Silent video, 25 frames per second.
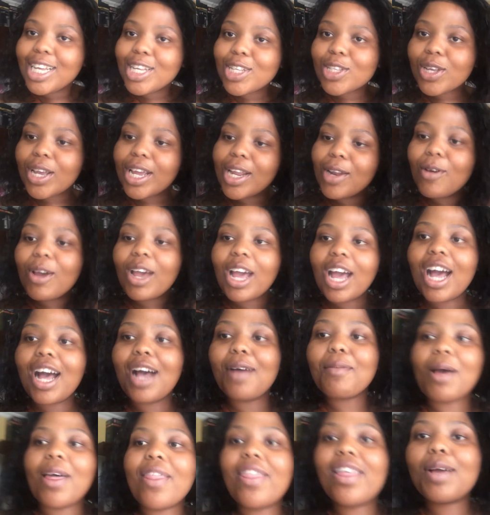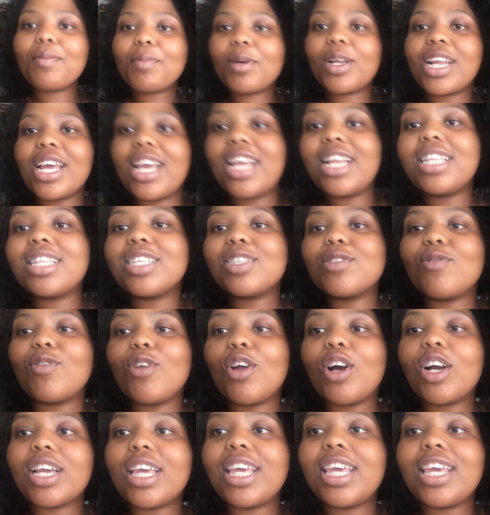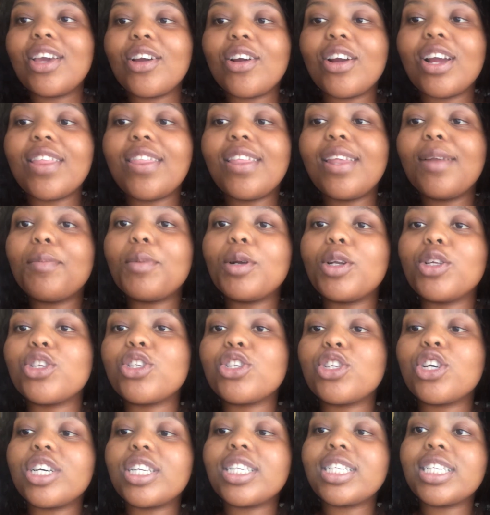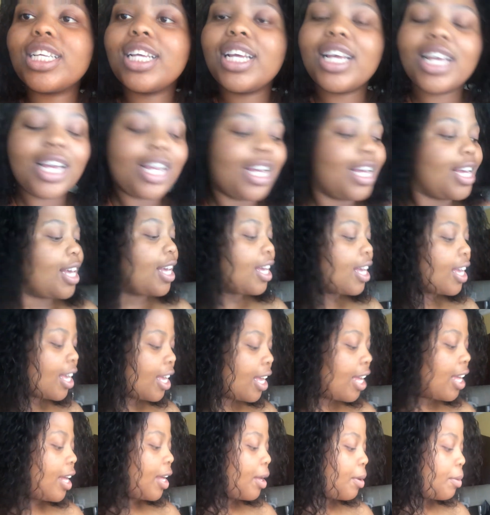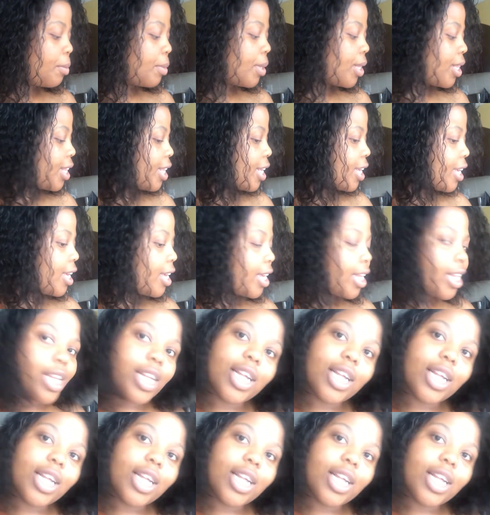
So anyway, I think I'm going to end this vlog here and then I'm going to start the